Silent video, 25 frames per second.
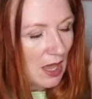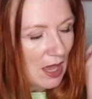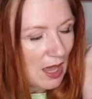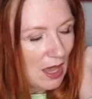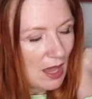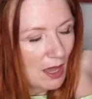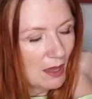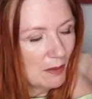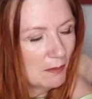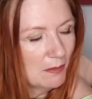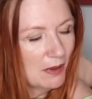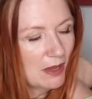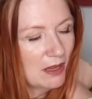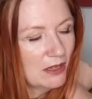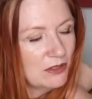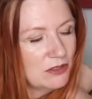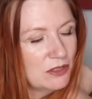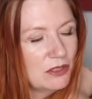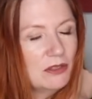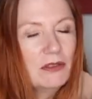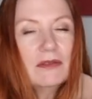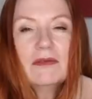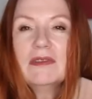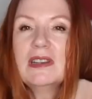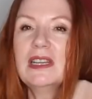I
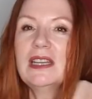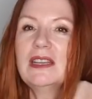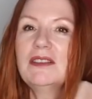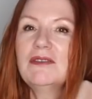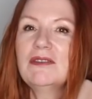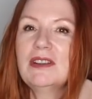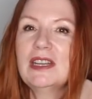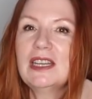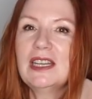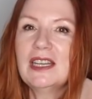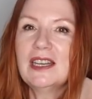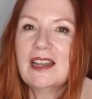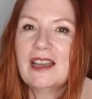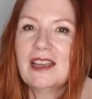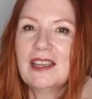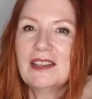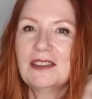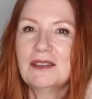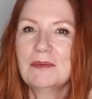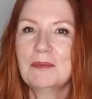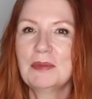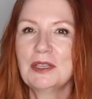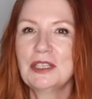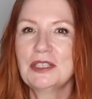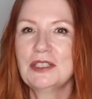do really, really like
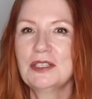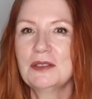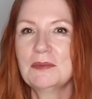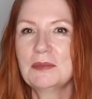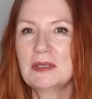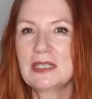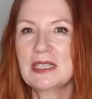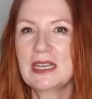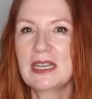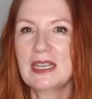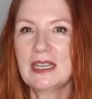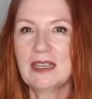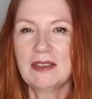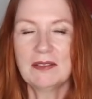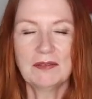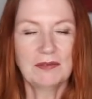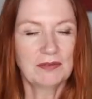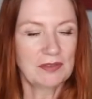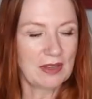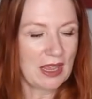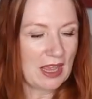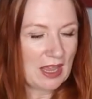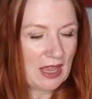the bishop sleeve.